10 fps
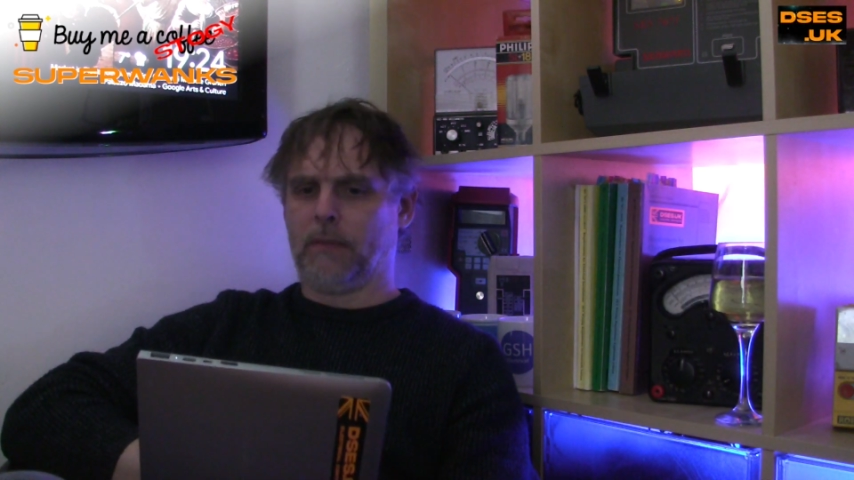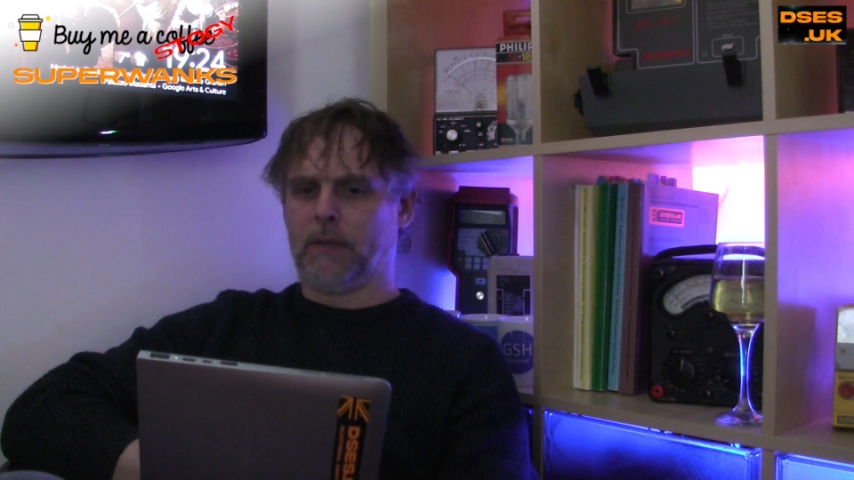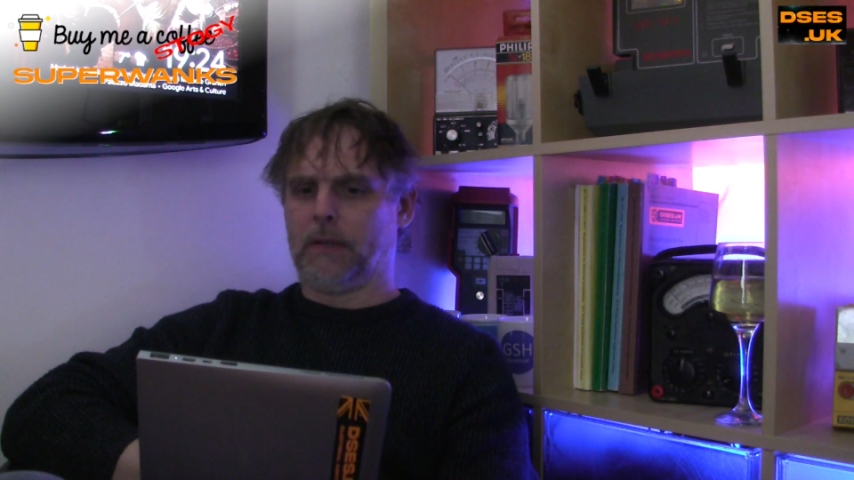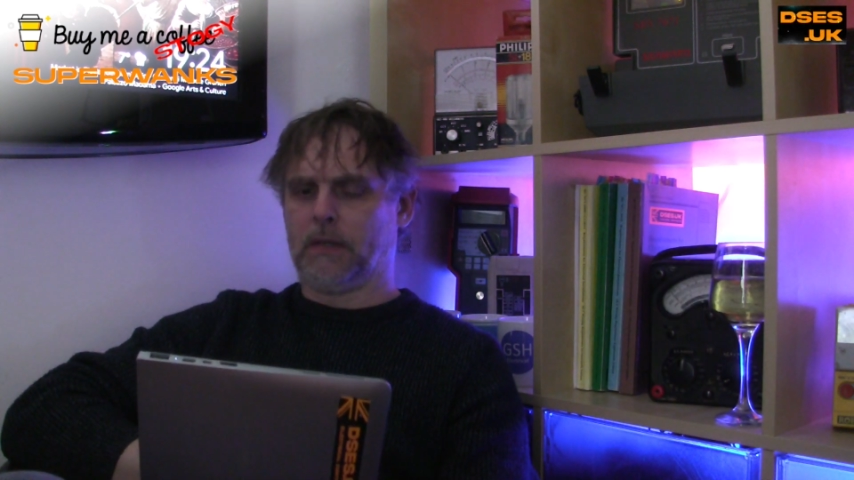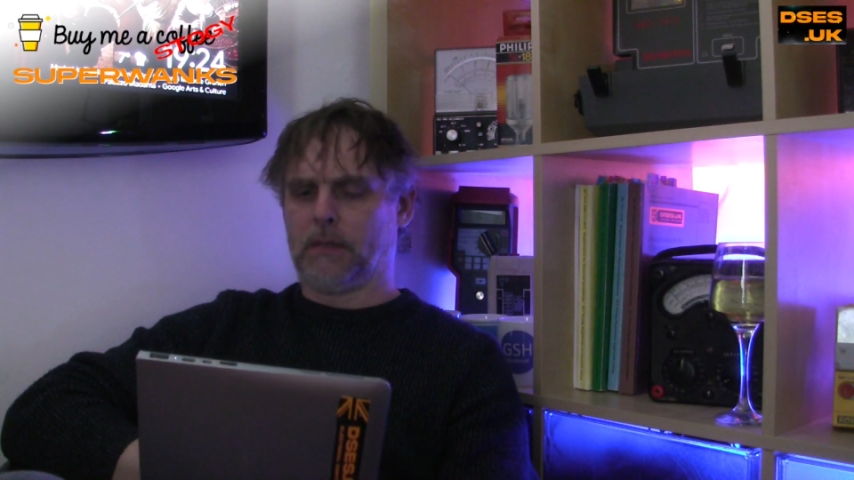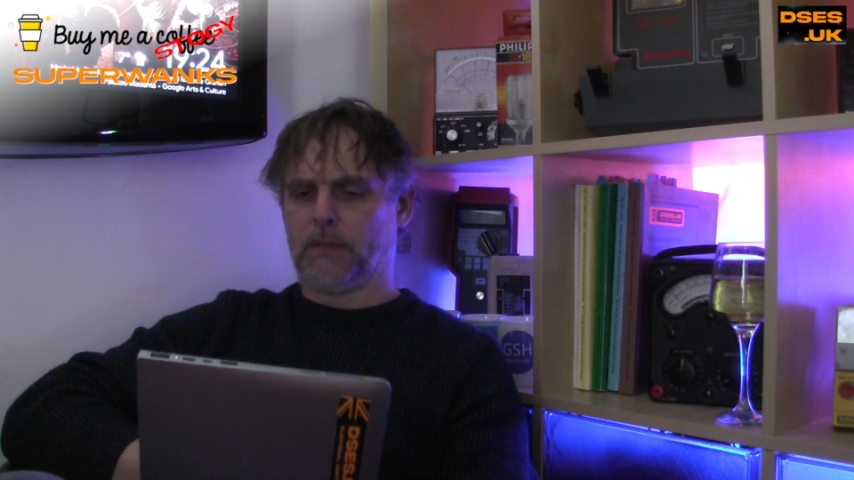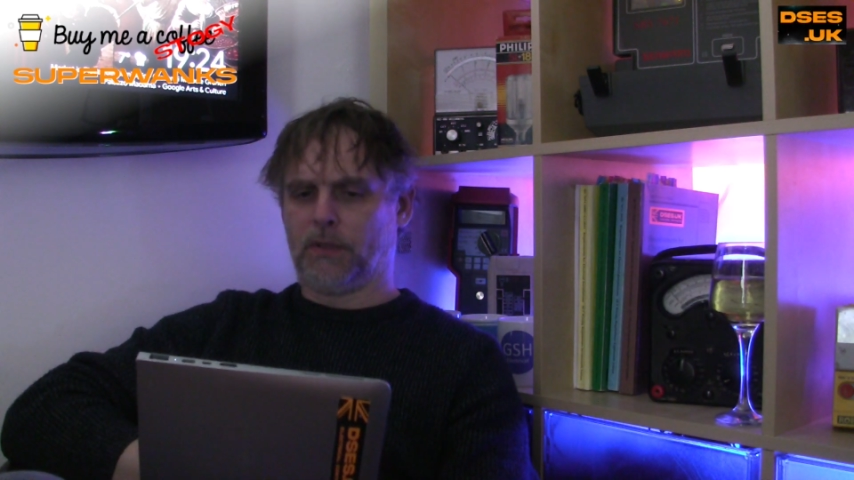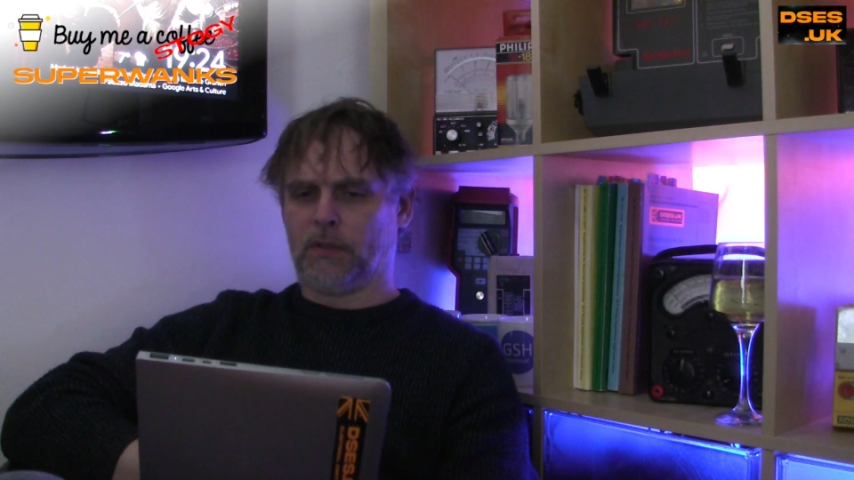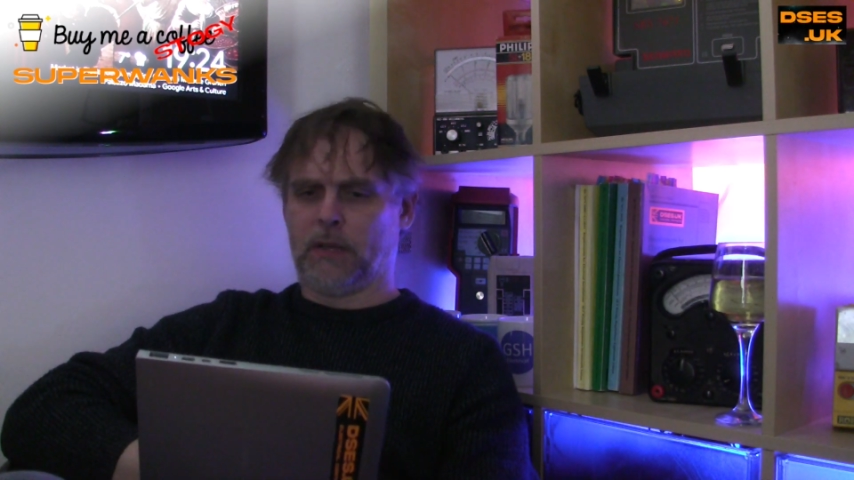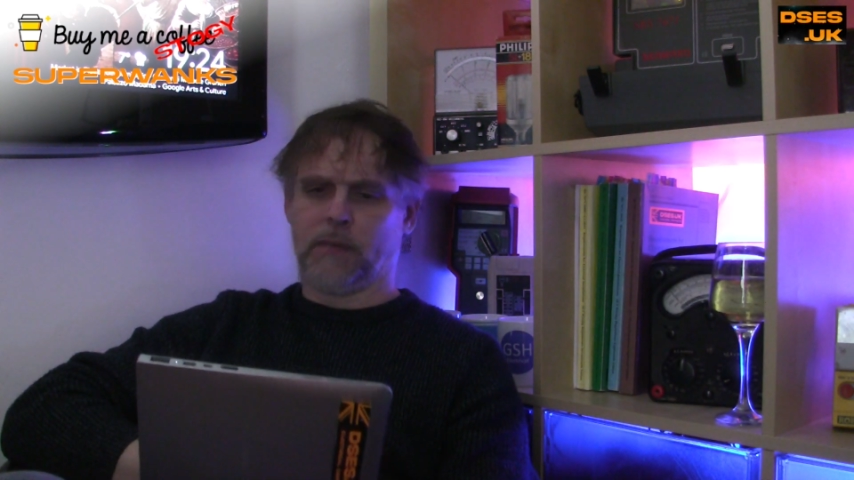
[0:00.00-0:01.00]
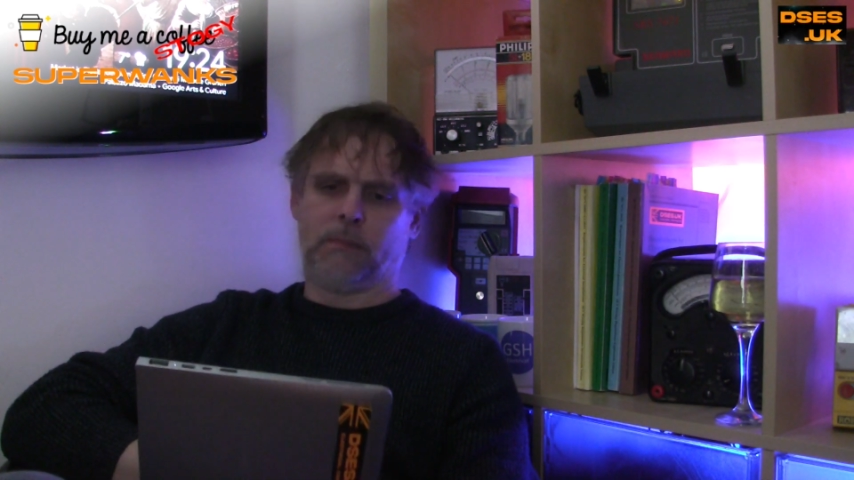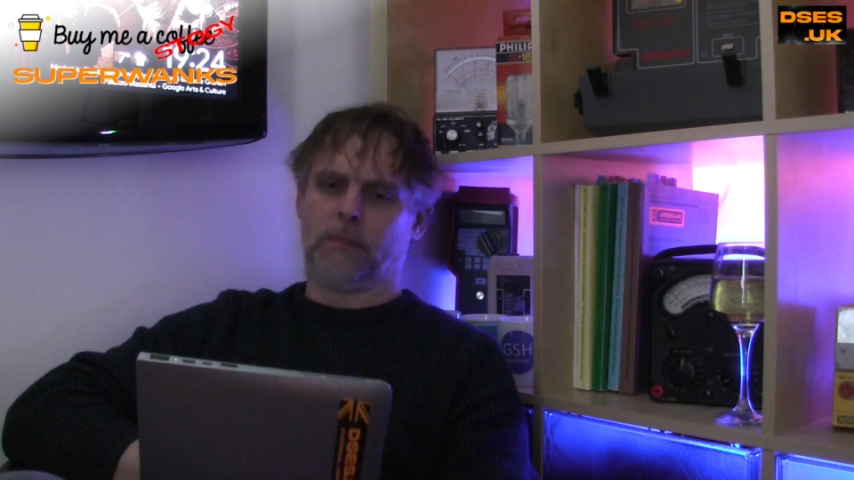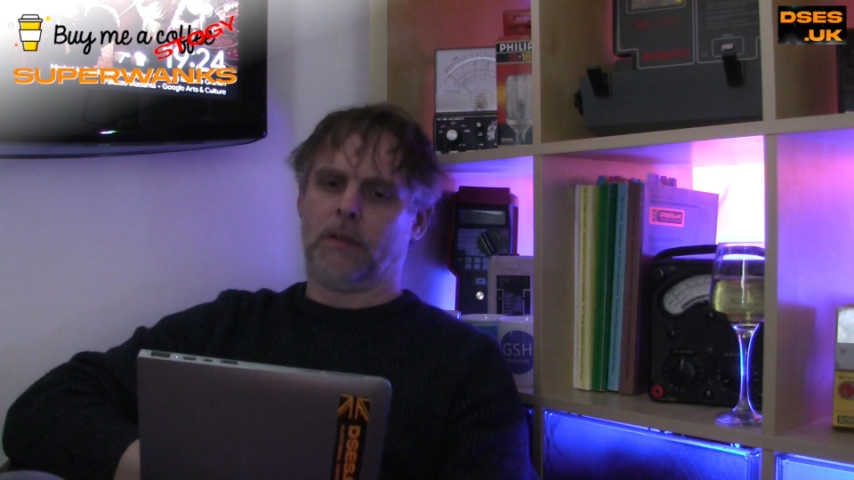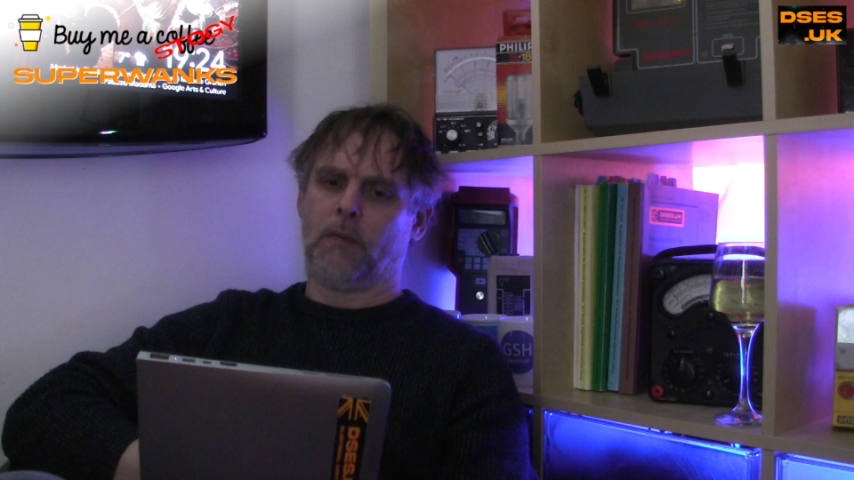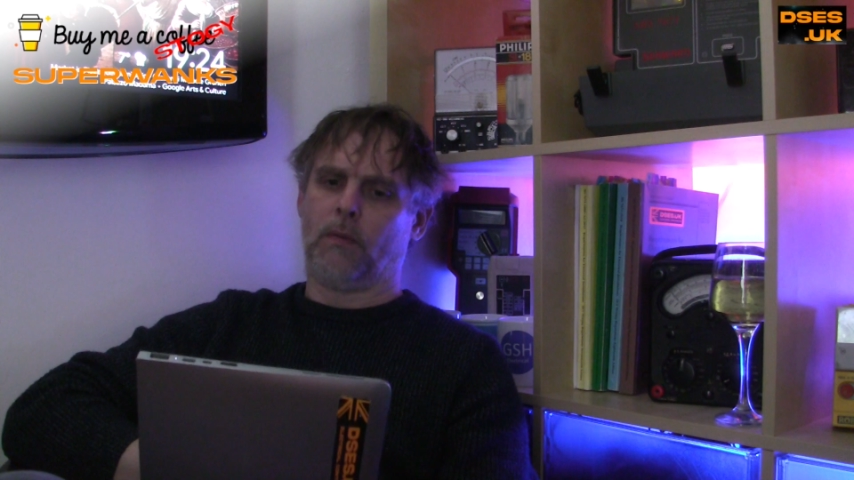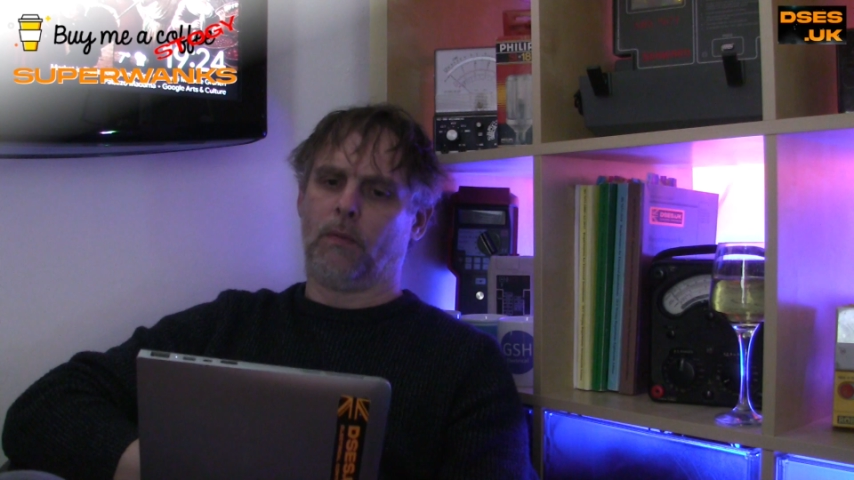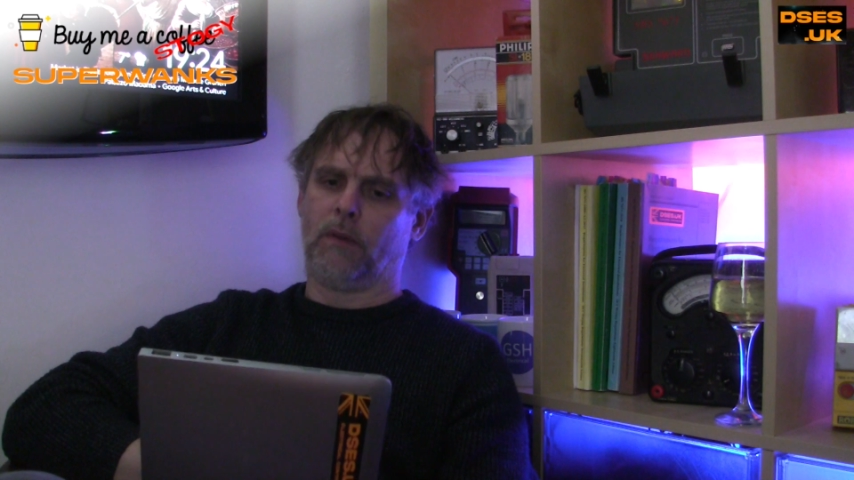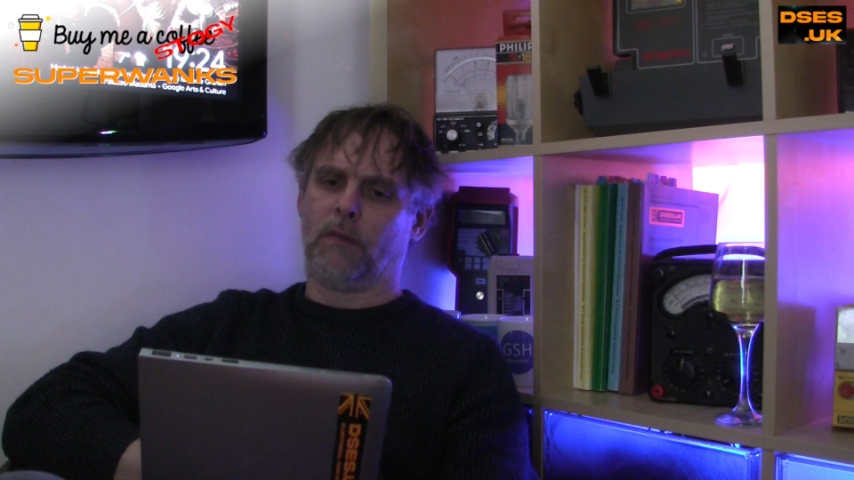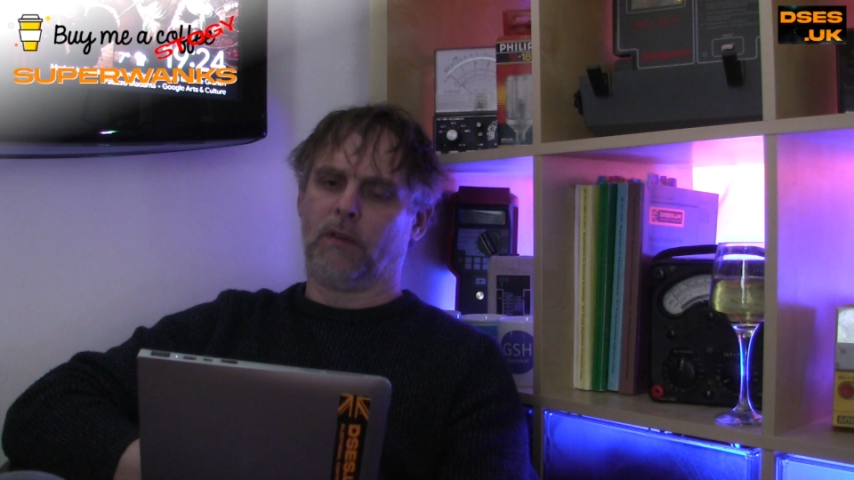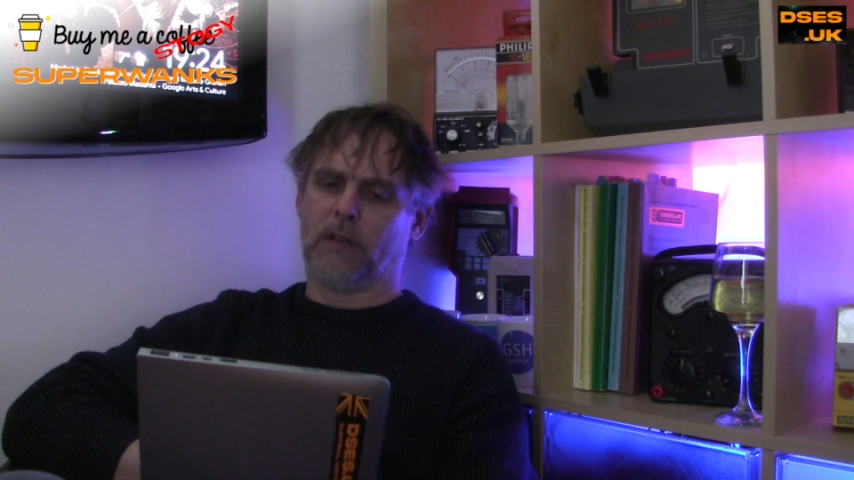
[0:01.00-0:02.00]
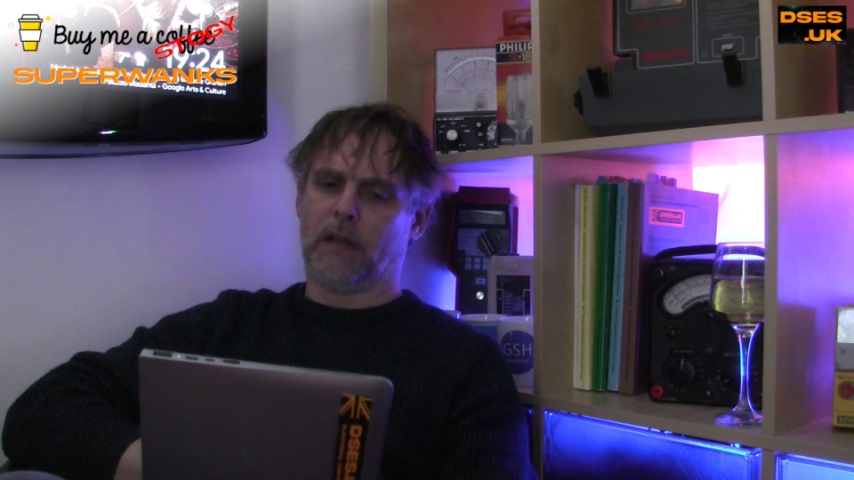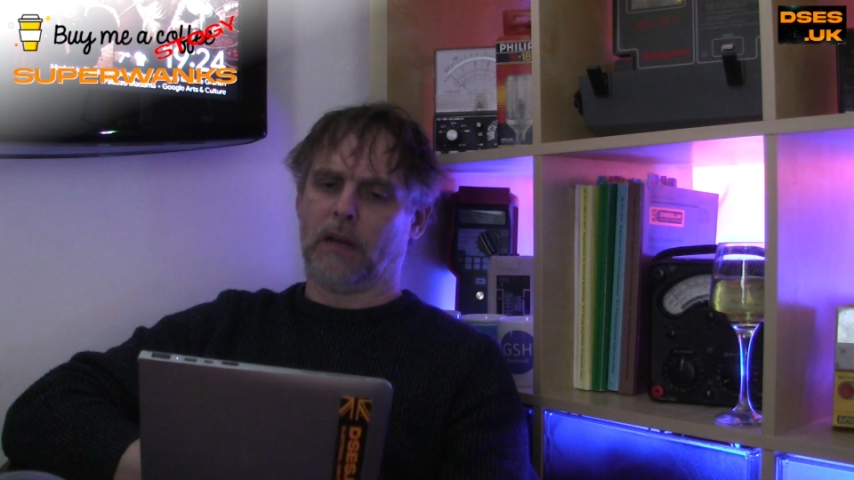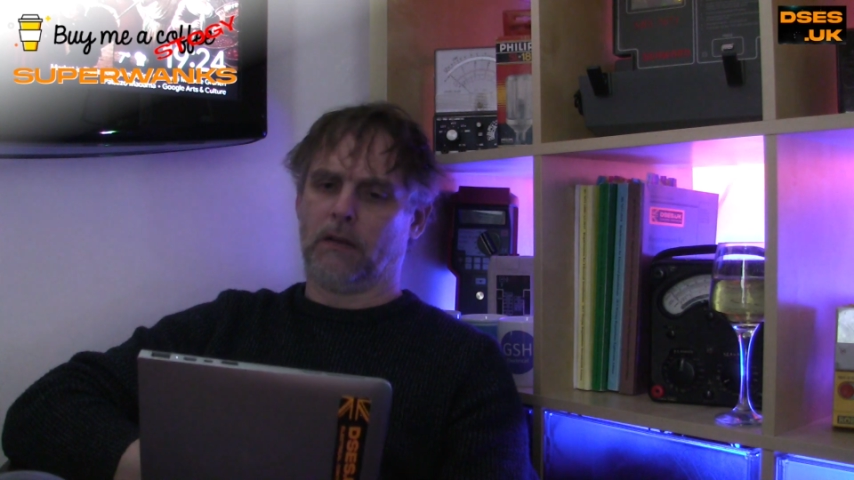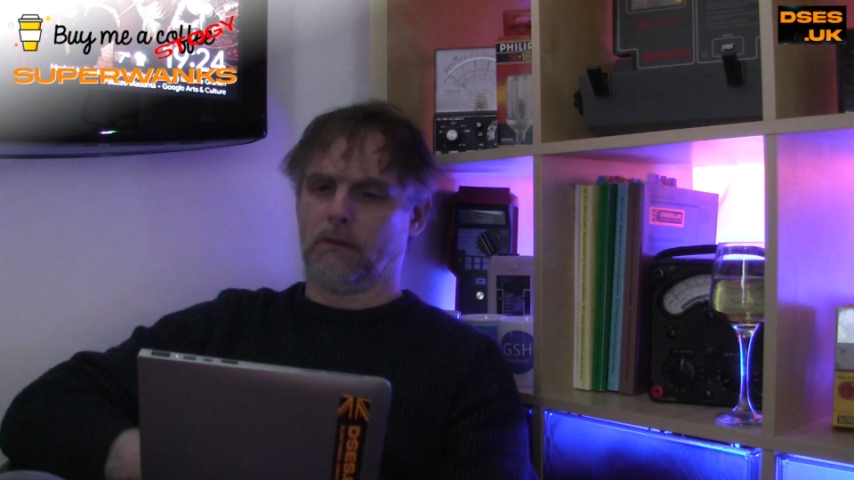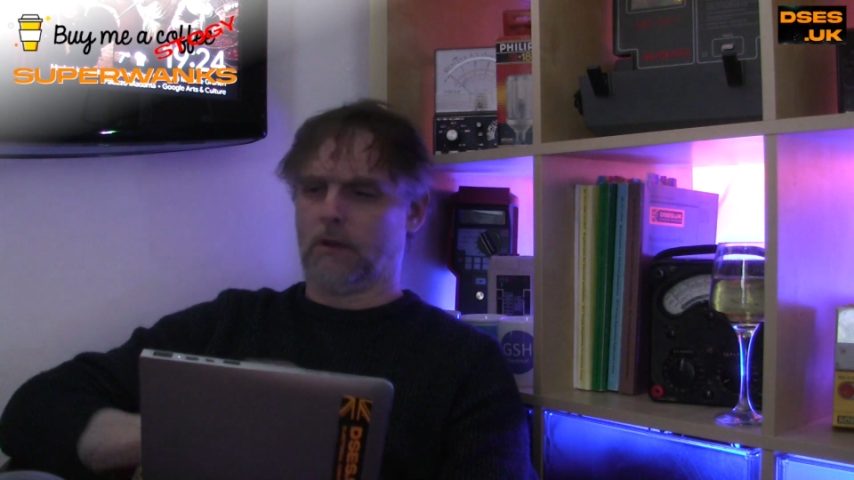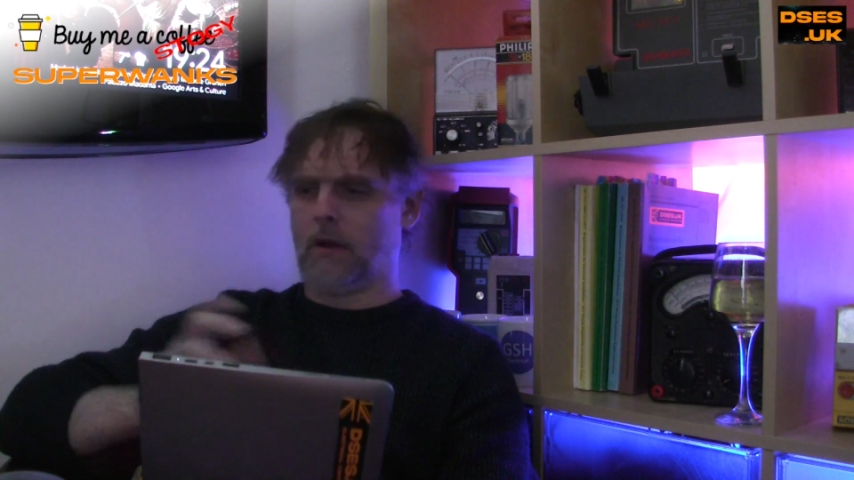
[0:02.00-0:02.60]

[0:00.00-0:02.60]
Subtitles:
because I'm sure that no one would have looked at that and thought,